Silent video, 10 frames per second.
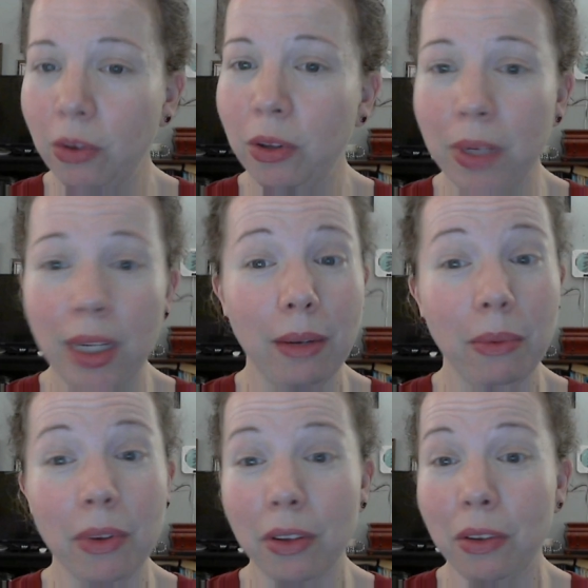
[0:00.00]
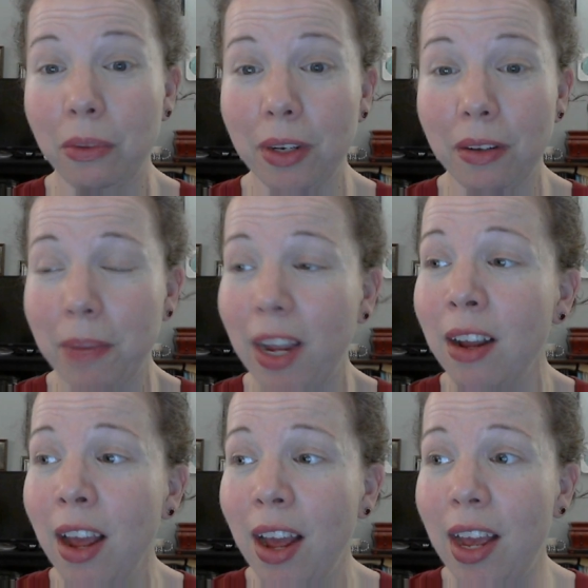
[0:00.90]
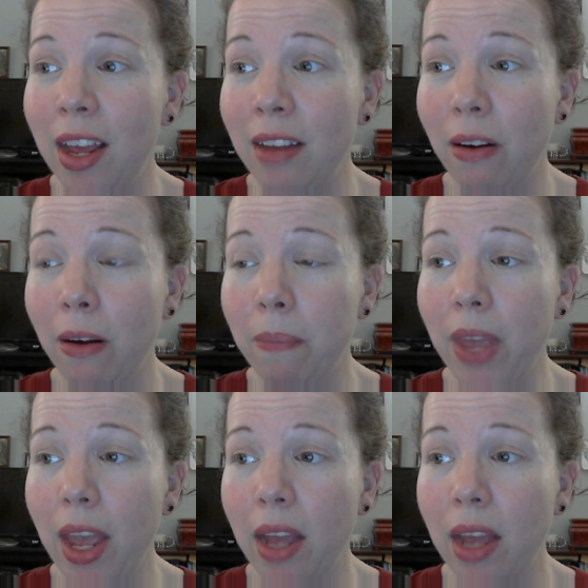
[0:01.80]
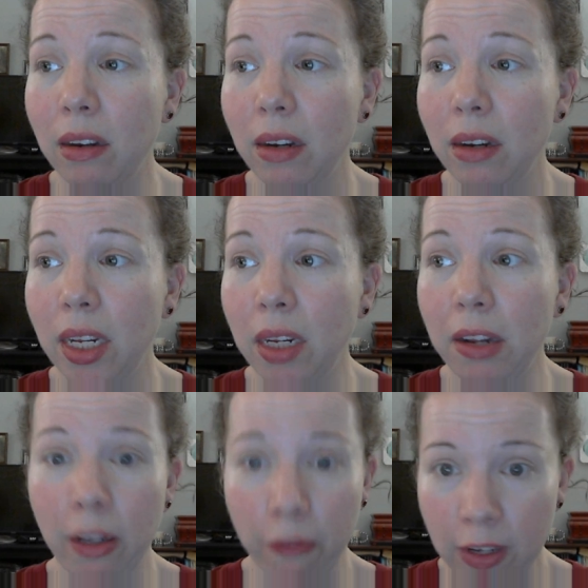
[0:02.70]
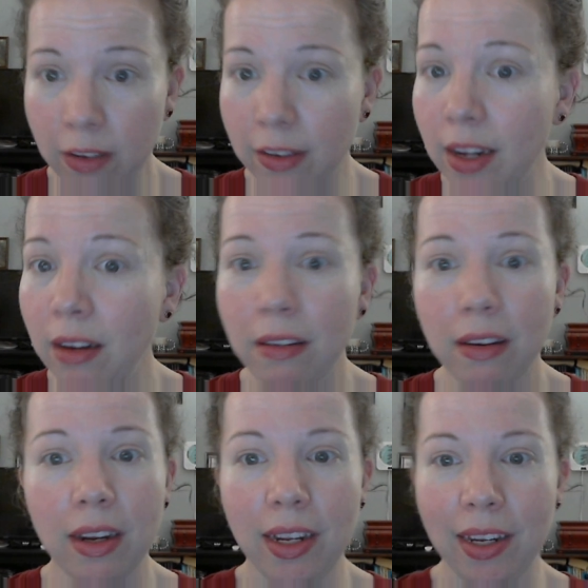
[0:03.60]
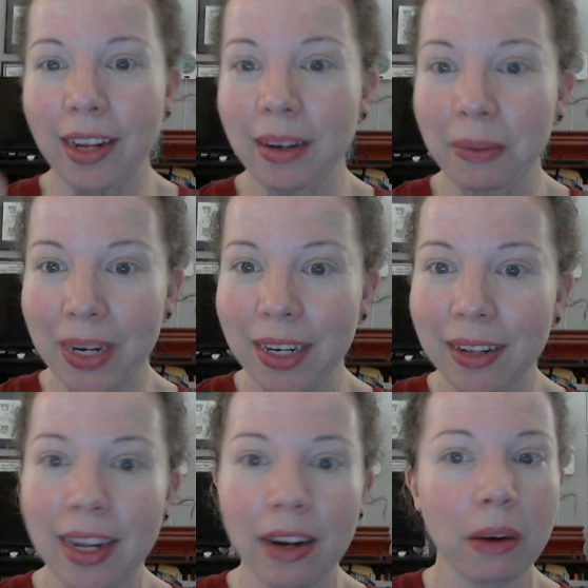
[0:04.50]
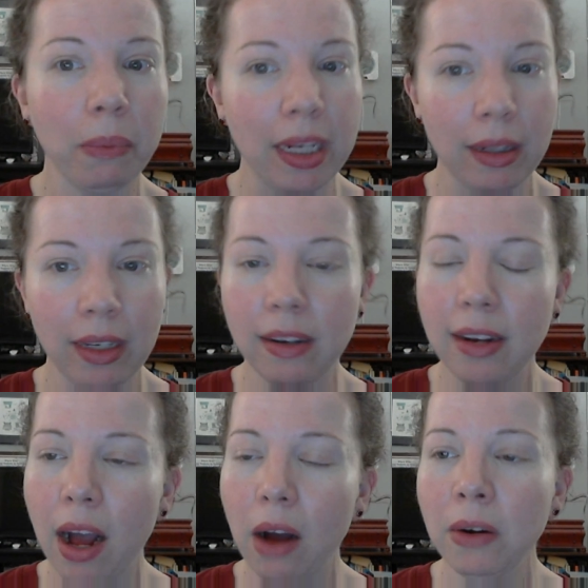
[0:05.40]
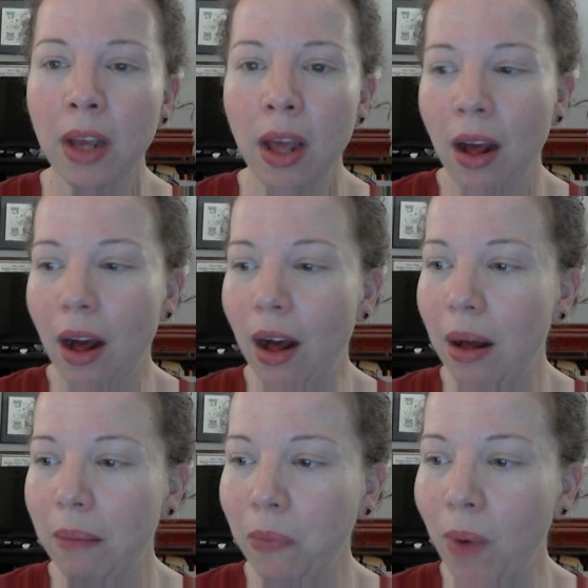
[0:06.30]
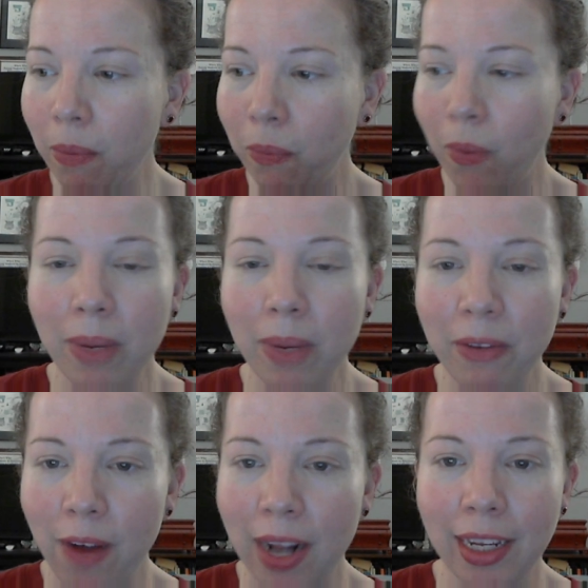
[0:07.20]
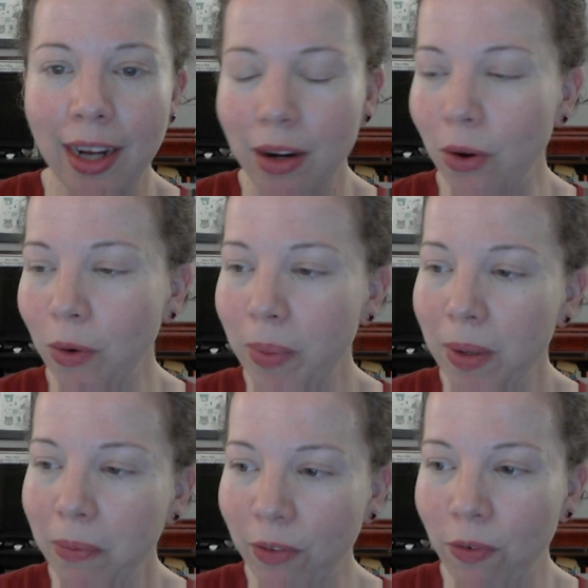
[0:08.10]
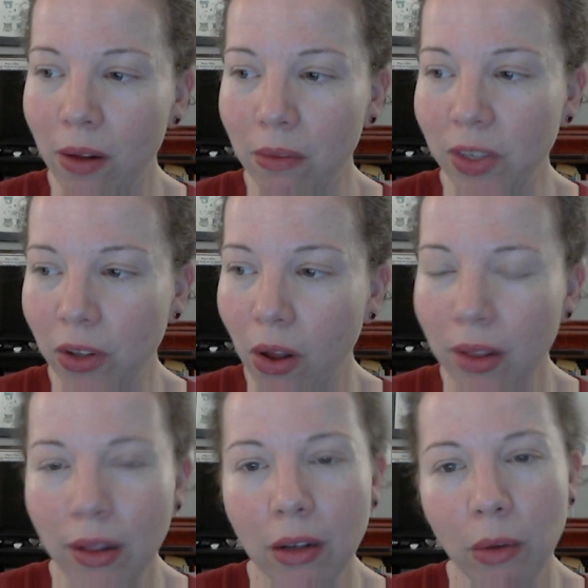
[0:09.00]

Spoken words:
sweet. He was the sweetest man. And he fixed it. He went in there, we cleaned it out. When we finally got it open, we saw the little